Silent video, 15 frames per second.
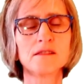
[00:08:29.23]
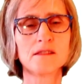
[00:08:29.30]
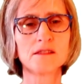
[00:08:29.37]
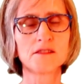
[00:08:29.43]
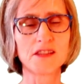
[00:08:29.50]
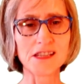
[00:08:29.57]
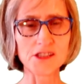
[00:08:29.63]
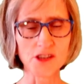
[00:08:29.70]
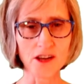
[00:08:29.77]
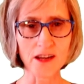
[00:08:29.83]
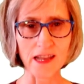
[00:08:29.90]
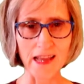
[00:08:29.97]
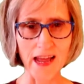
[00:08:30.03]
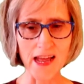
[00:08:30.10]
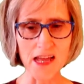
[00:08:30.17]
these are
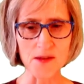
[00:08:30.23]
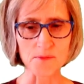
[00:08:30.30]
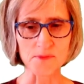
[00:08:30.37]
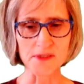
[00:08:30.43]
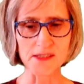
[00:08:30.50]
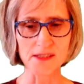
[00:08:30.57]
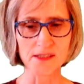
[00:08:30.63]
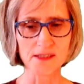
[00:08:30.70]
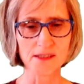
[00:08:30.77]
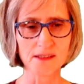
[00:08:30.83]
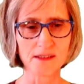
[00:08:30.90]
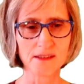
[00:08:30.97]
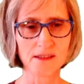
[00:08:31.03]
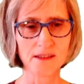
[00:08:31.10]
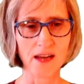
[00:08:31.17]
lambs.
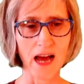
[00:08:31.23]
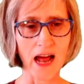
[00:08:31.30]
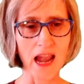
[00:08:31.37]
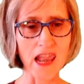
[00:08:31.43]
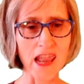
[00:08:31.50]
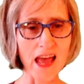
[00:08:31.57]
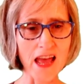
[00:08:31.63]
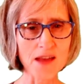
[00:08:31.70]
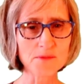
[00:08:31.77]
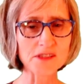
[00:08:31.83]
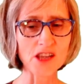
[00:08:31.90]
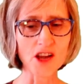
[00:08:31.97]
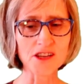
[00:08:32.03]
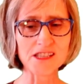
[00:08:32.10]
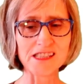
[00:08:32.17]
Lambs
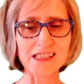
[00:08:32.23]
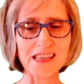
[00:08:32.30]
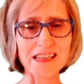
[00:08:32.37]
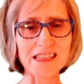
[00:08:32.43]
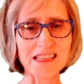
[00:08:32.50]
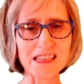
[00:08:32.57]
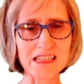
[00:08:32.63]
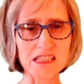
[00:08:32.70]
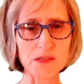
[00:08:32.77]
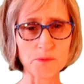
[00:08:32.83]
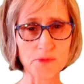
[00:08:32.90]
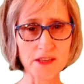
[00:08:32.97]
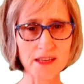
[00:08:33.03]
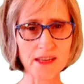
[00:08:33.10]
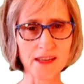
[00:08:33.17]
are sentient
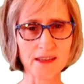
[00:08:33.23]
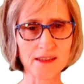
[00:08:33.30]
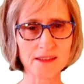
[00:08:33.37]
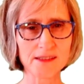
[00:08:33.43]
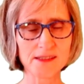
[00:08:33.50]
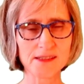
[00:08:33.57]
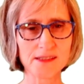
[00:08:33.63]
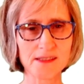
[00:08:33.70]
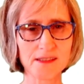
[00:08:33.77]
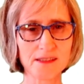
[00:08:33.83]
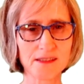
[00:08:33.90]
beings.